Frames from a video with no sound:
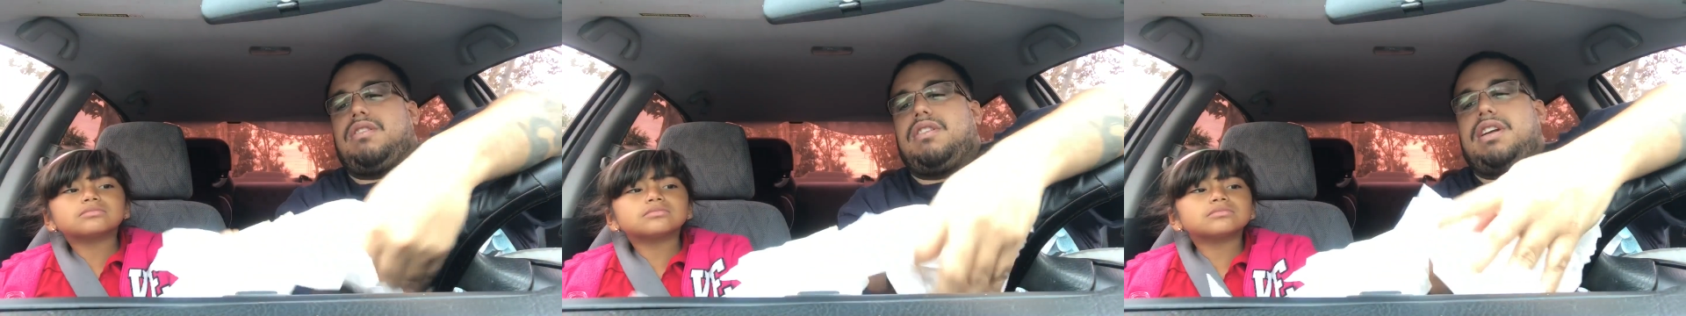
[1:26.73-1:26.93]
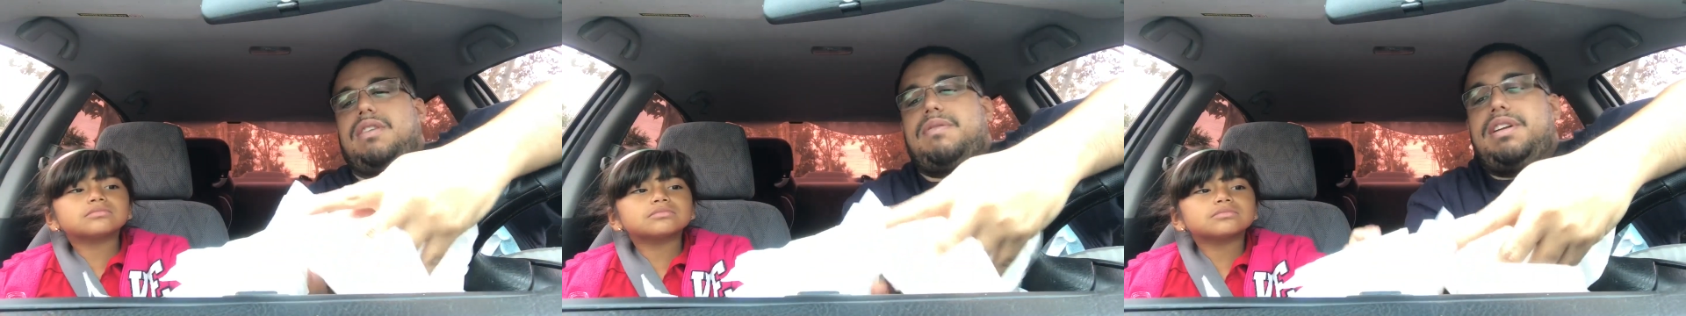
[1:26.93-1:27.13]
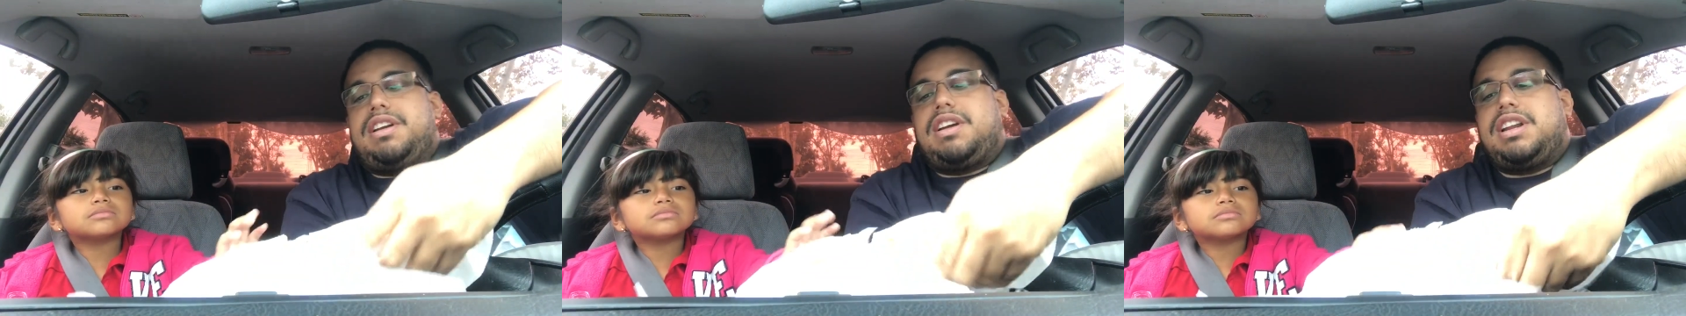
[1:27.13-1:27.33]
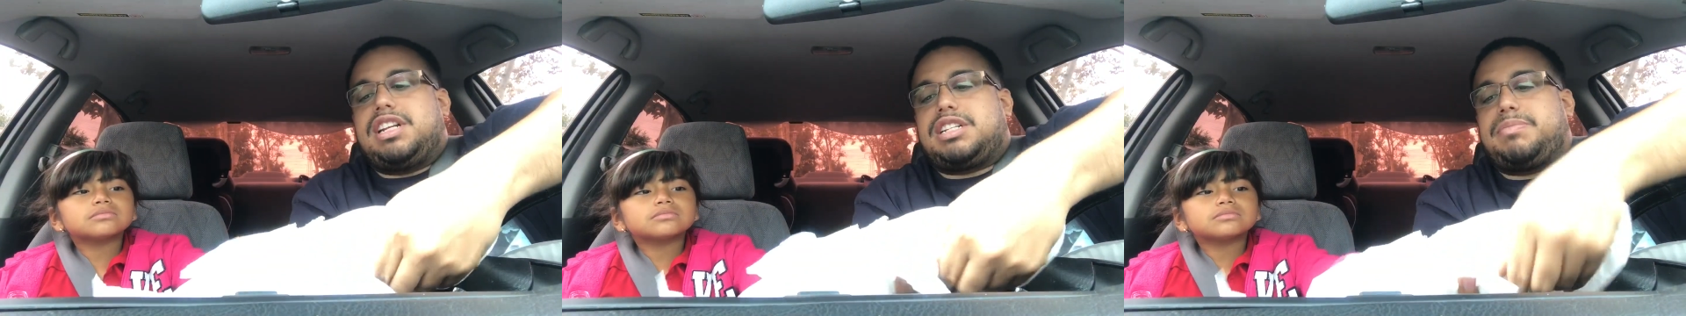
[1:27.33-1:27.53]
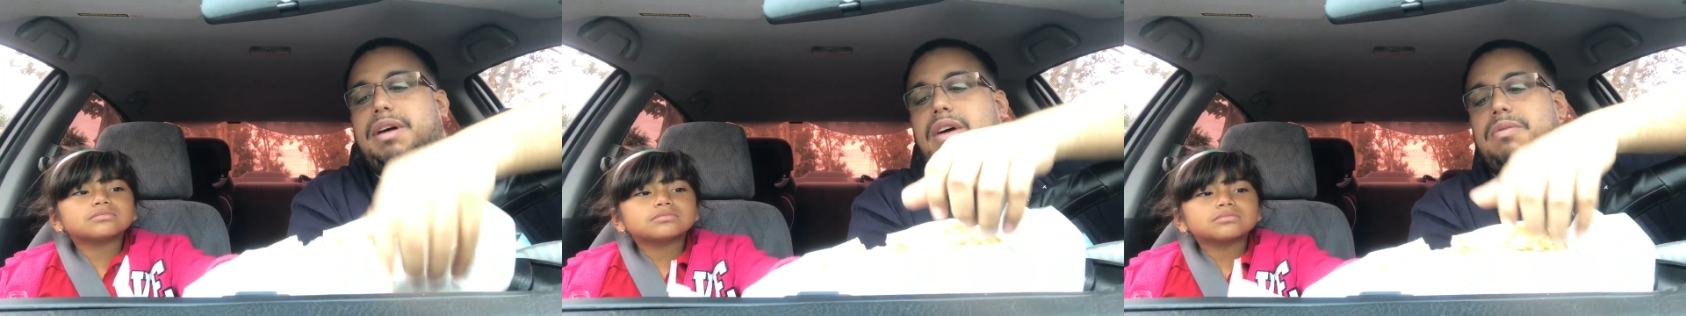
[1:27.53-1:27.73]
Speaker 1: Okay, ready? You're gonna
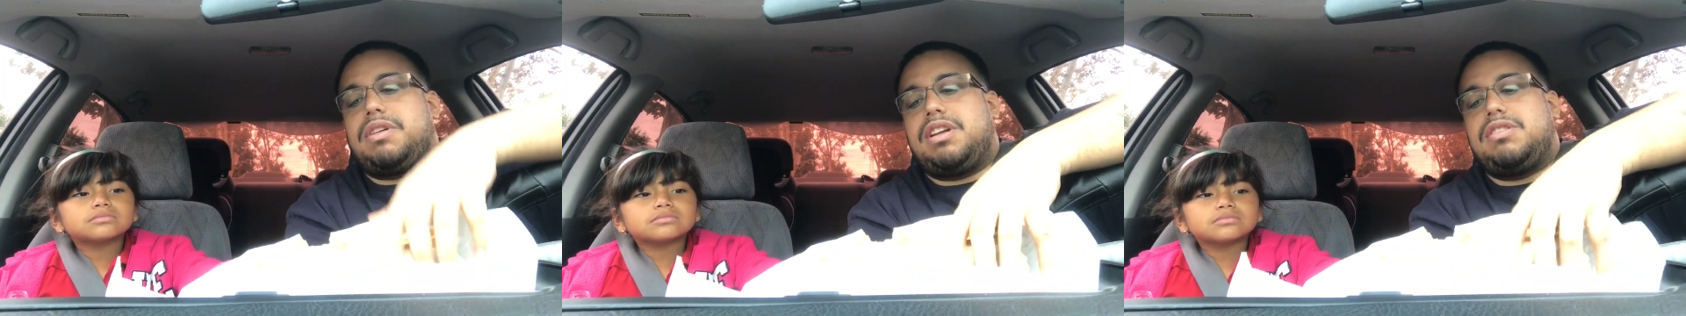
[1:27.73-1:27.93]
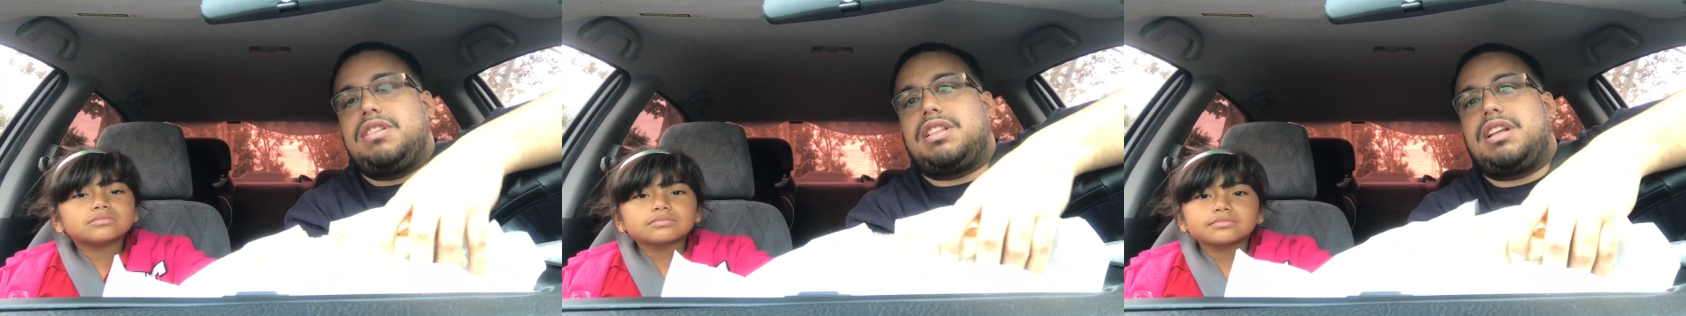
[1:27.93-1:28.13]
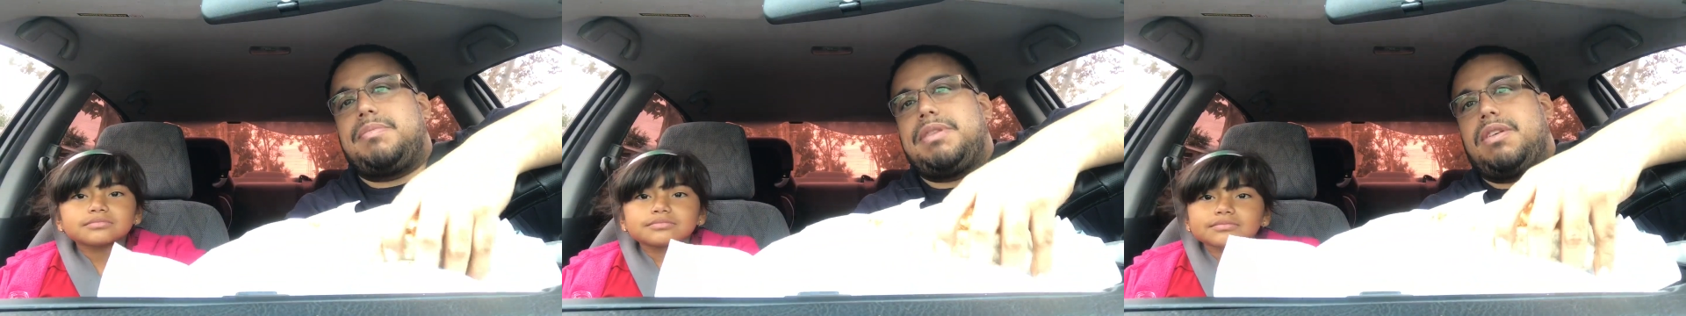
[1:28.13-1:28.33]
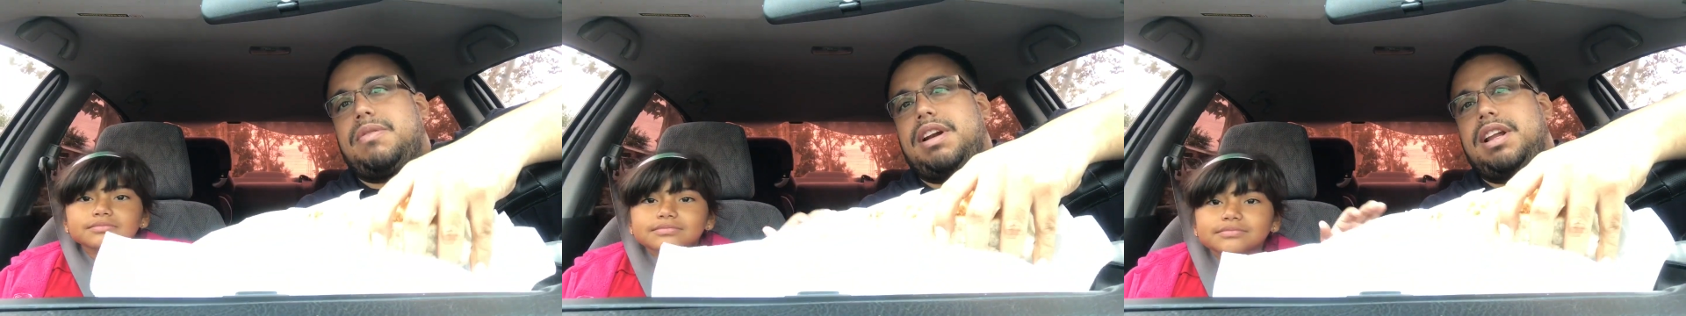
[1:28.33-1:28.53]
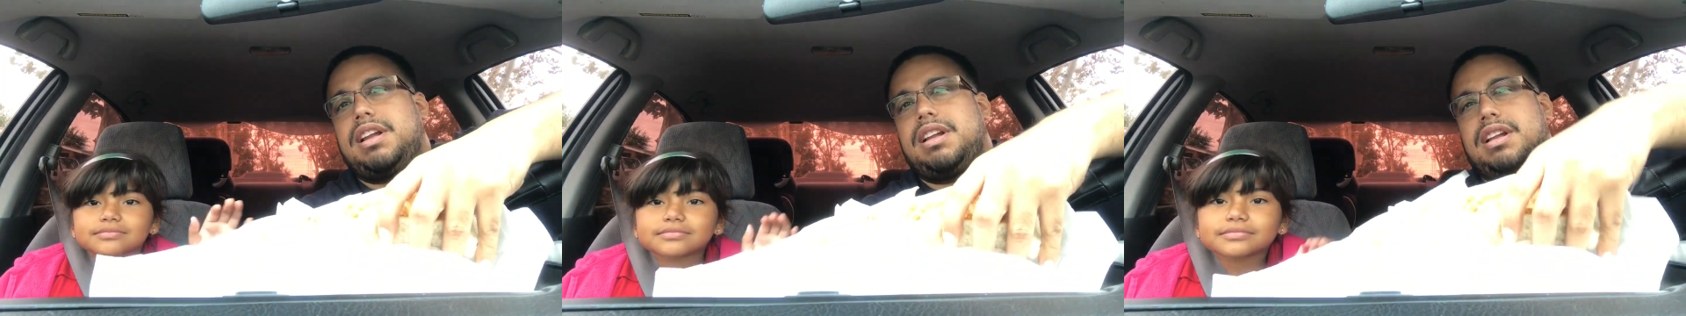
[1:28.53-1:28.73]
smile. We're gonna do the thumbnail.
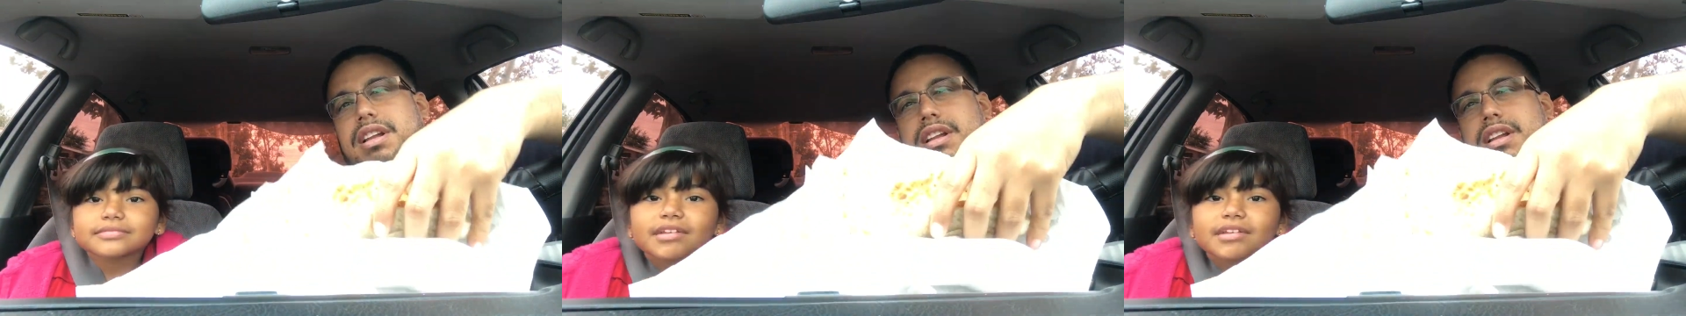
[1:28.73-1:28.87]
Ready?